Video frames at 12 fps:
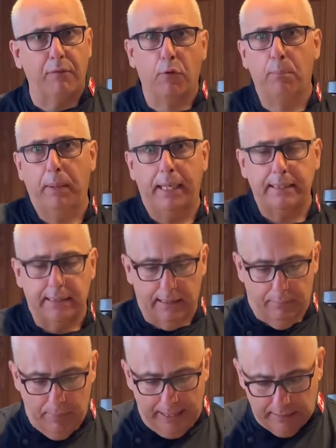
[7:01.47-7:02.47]
for basis
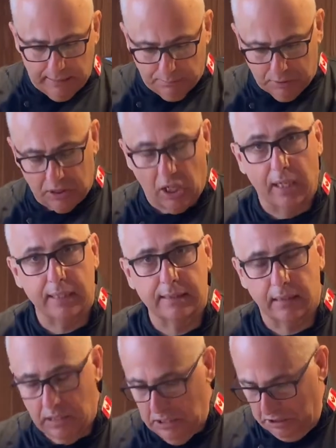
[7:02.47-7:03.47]
of making some sauce,
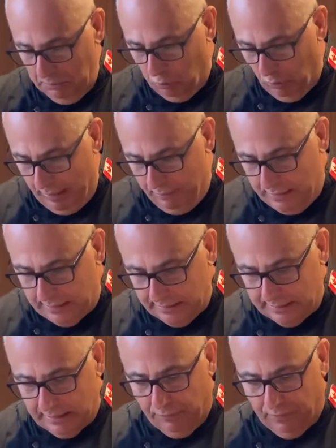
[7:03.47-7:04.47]
some gravies and
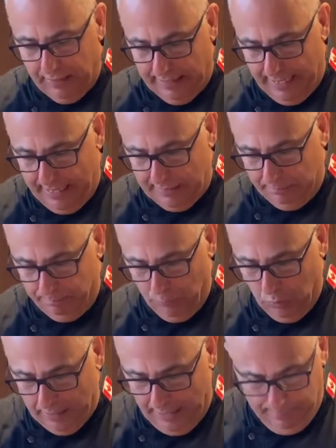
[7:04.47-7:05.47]
stuff like that.
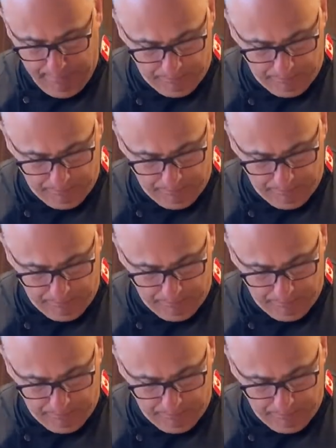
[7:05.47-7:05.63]
Okay.